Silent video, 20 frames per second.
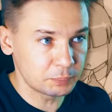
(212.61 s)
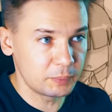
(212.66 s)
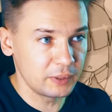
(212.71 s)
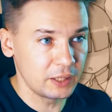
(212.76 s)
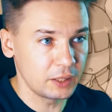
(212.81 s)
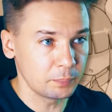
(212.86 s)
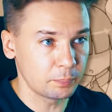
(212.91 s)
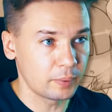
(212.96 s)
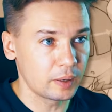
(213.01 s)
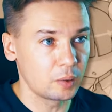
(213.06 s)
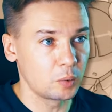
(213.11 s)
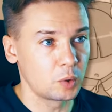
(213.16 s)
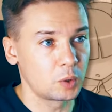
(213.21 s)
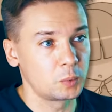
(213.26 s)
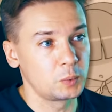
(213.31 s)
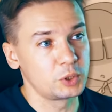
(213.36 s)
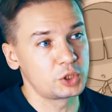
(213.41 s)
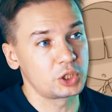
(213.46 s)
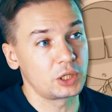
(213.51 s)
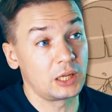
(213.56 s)
spinning power
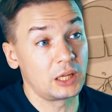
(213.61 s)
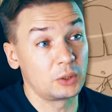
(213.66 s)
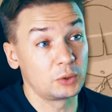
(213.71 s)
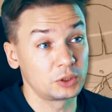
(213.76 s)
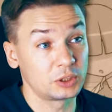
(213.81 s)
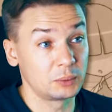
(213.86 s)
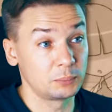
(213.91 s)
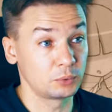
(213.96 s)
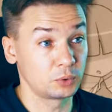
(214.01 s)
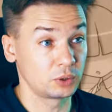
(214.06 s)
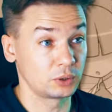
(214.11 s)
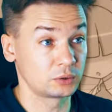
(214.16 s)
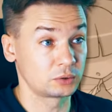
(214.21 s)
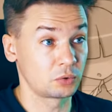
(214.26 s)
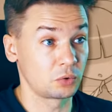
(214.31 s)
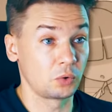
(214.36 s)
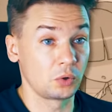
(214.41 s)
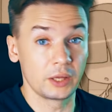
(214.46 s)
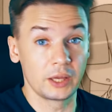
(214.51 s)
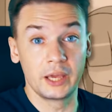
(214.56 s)
which allows him to
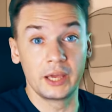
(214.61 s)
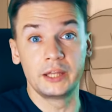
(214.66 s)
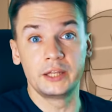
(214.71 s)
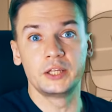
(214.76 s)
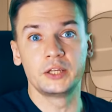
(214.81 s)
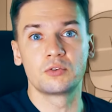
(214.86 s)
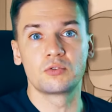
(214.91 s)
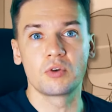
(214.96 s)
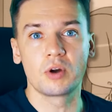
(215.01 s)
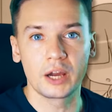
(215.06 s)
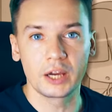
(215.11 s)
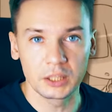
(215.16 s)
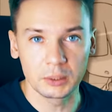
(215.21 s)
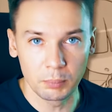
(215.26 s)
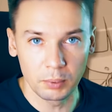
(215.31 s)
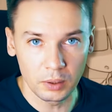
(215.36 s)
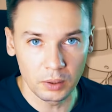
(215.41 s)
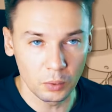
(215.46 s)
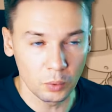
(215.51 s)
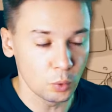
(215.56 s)
control any
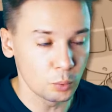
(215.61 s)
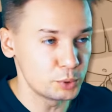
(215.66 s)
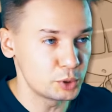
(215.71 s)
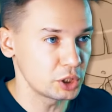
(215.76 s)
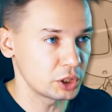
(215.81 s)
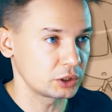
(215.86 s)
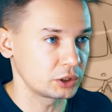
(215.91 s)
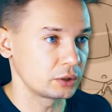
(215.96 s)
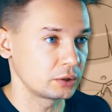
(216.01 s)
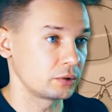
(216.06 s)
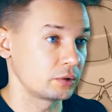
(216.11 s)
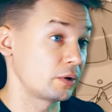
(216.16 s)
writable object